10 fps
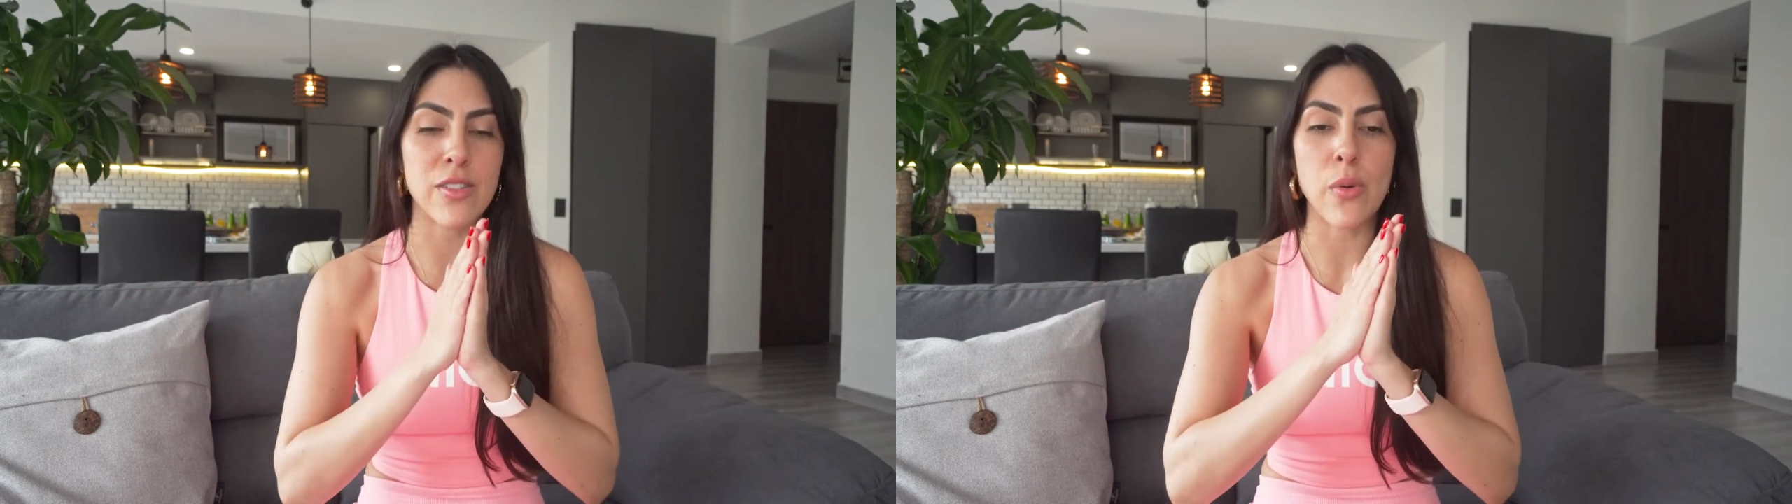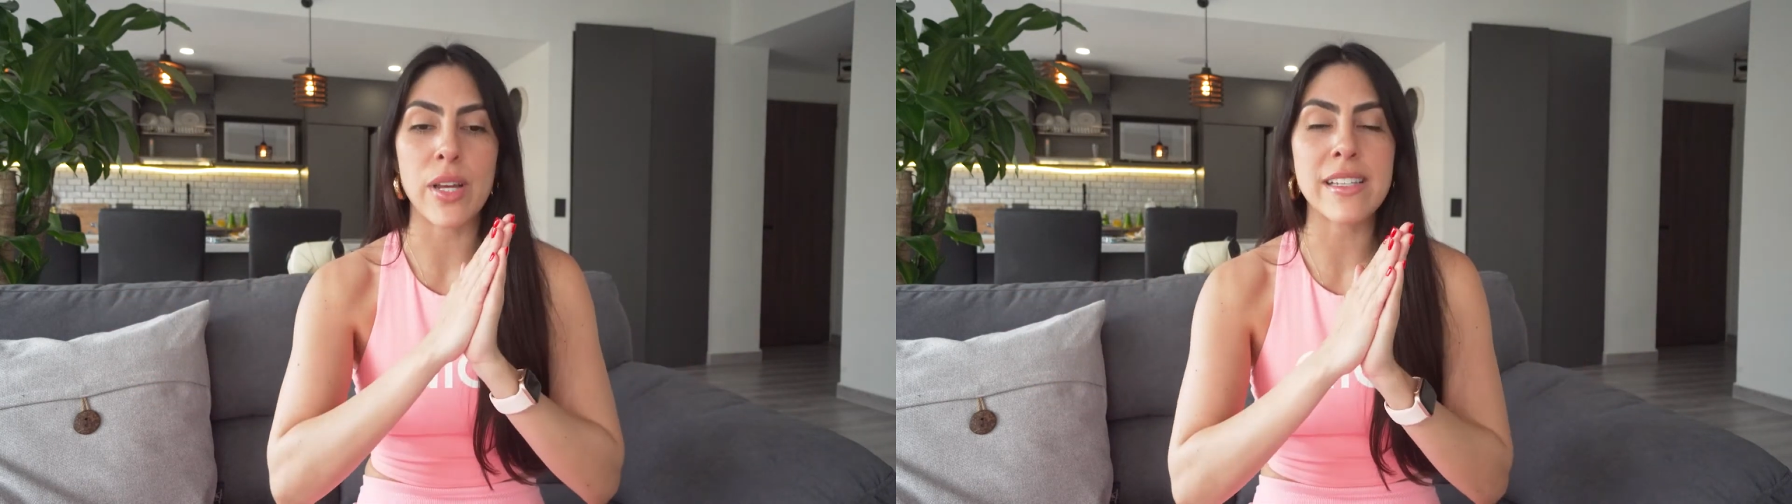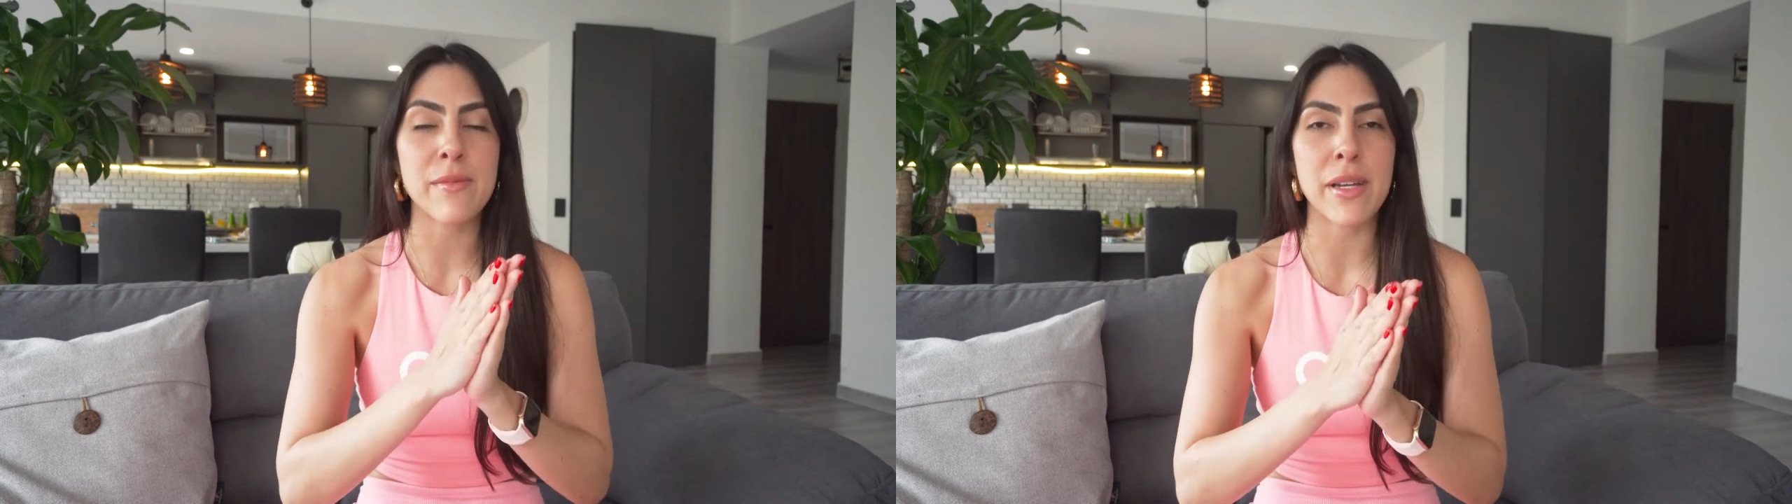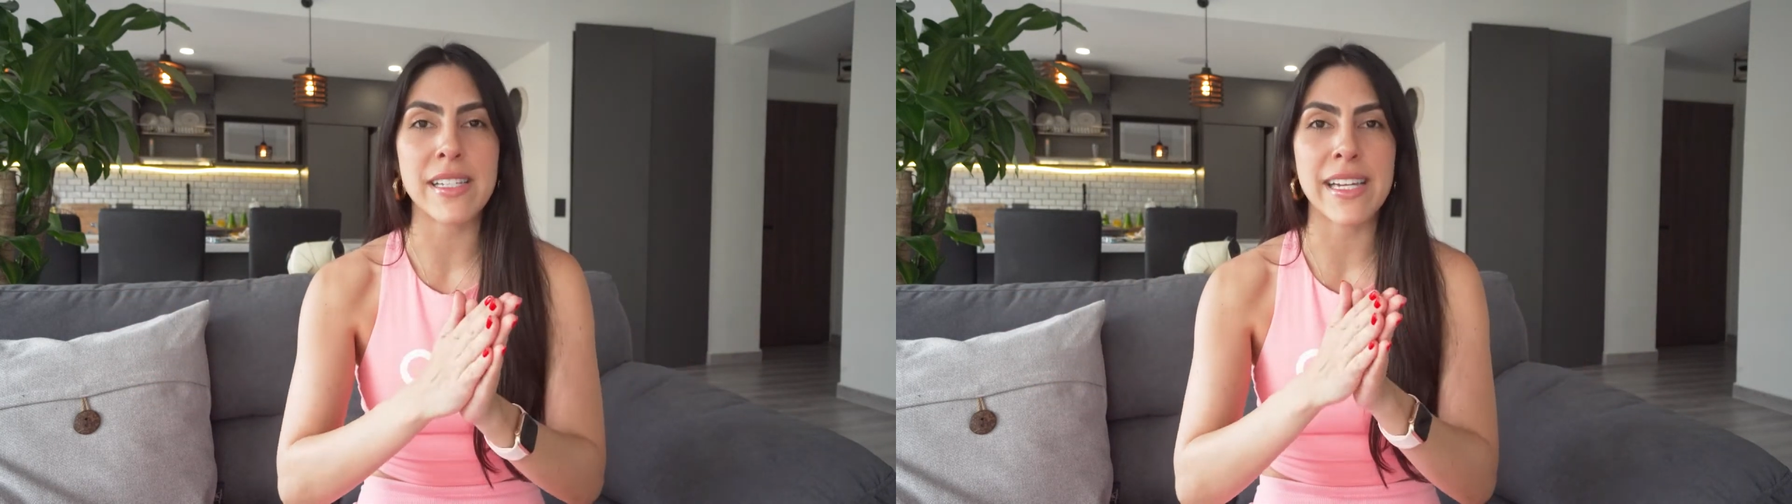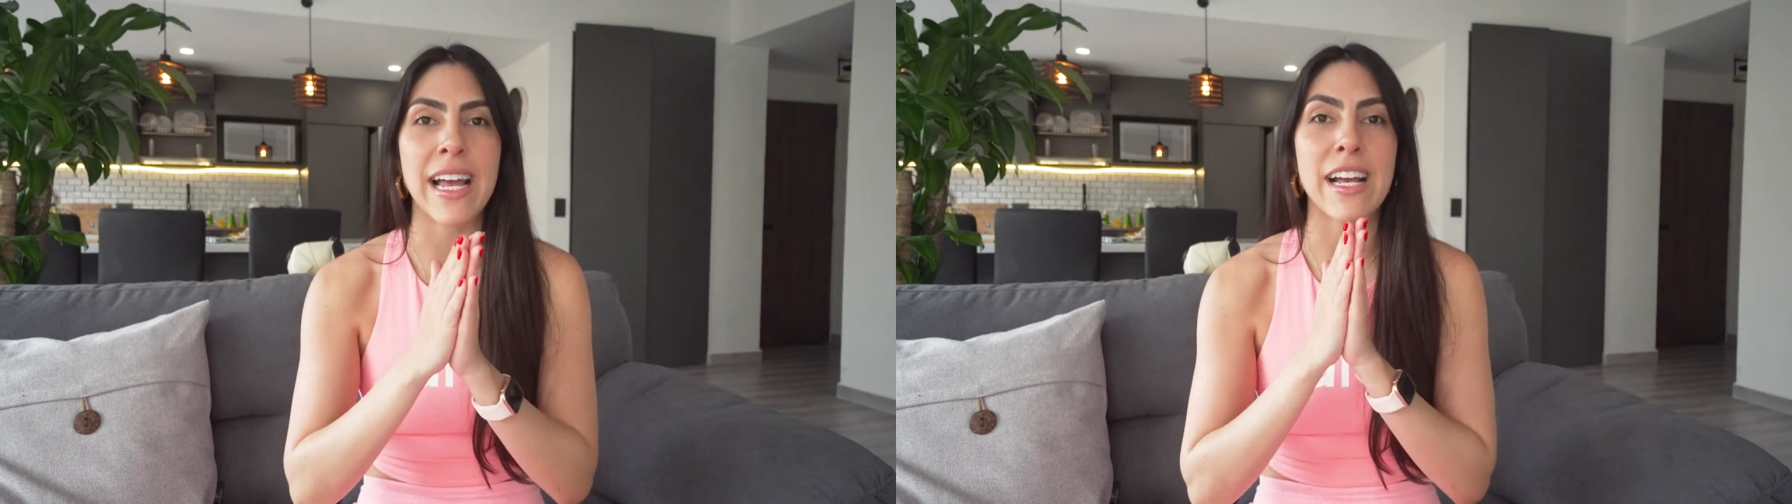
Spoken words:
So he's amazing. I